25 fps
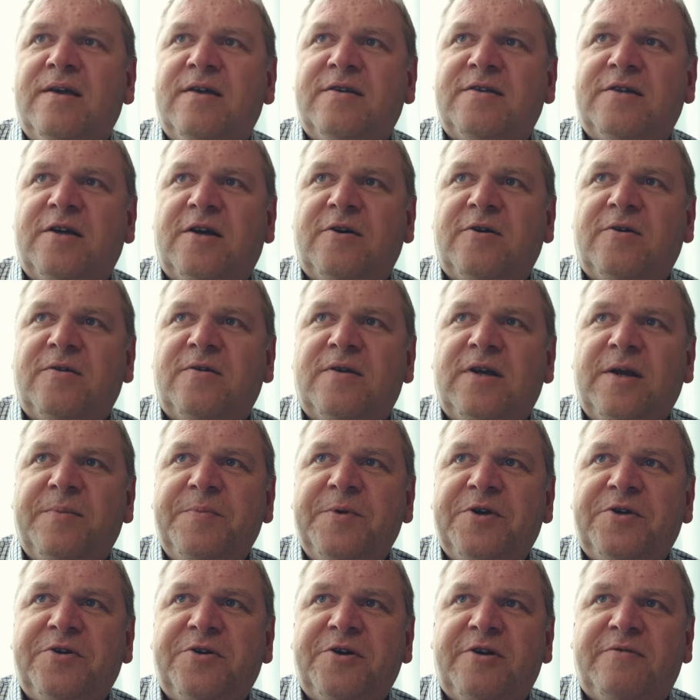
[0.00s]
So
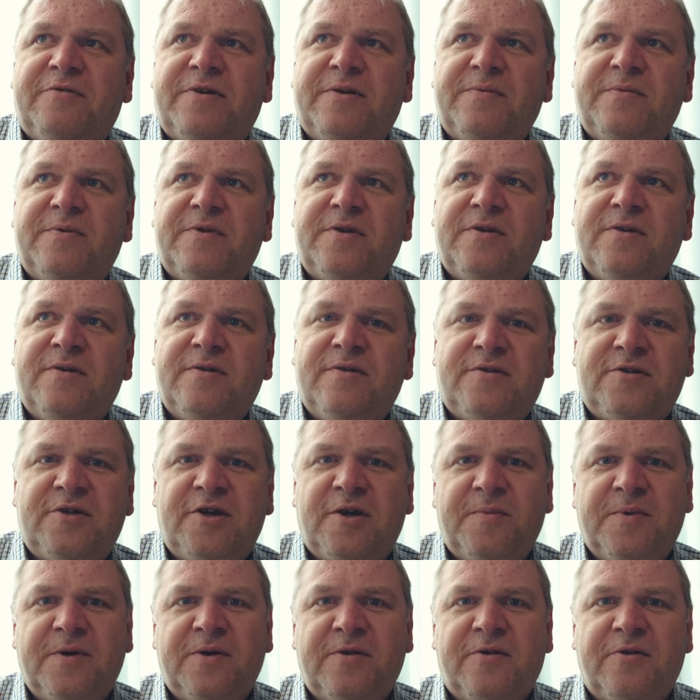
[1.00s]
let me show you around
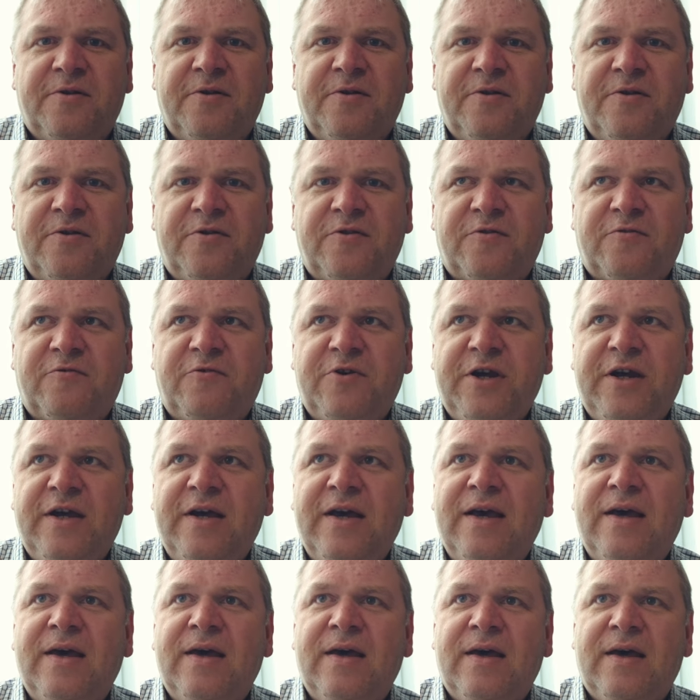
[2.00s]
Terminal
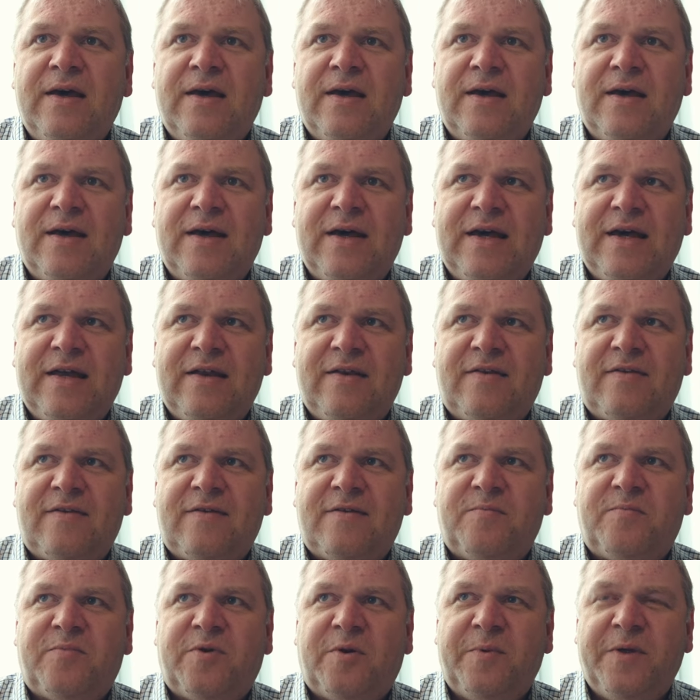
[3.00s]
3.
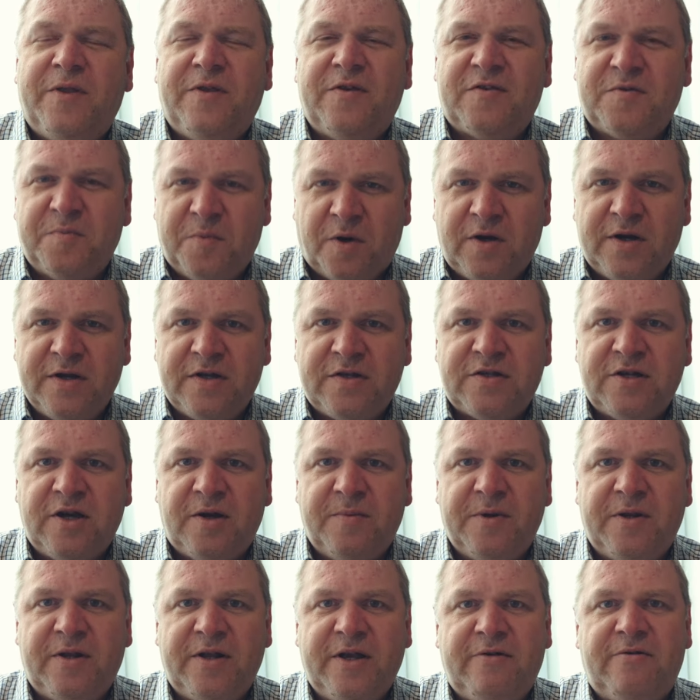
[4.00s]
It's probably the smallest
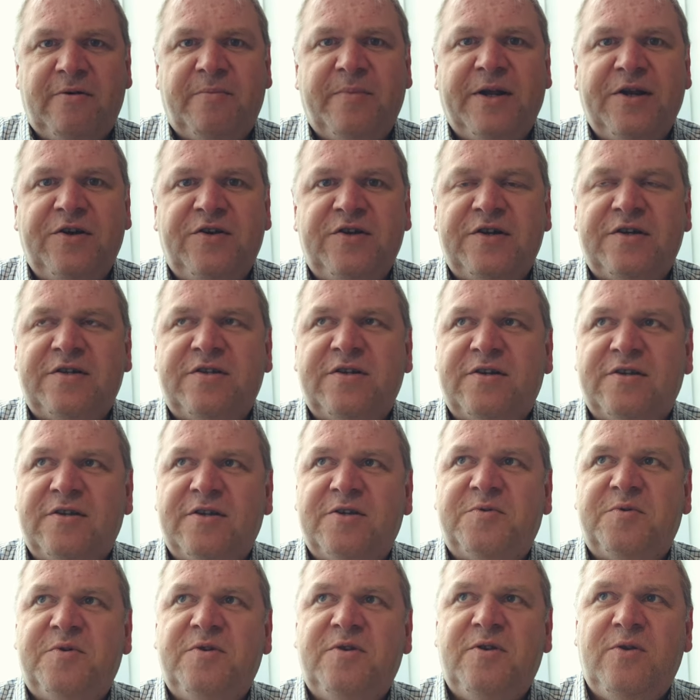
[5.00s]
terminal here at Manchester, so
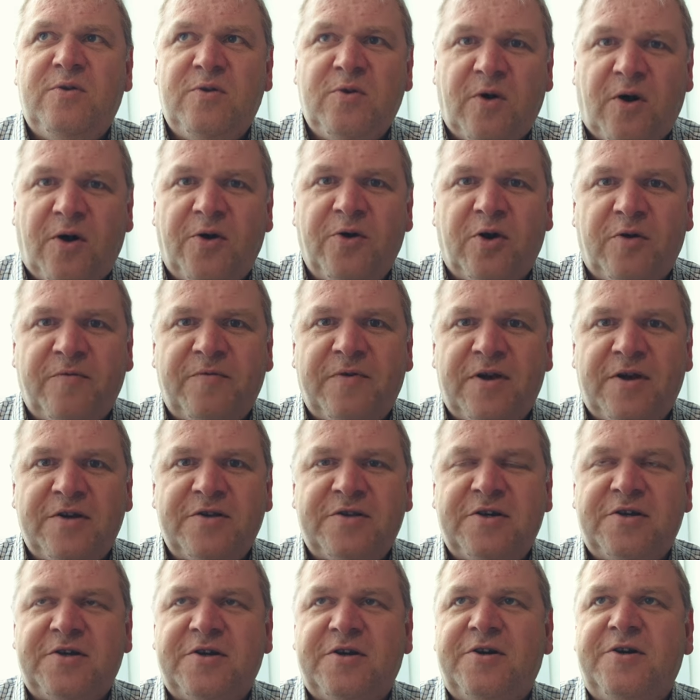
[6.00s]
there's not an awful
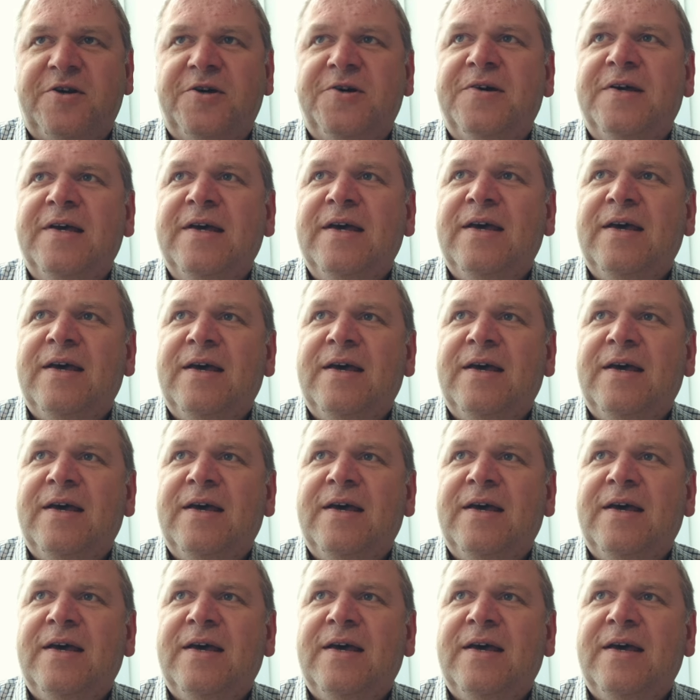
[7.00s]
lot to show you.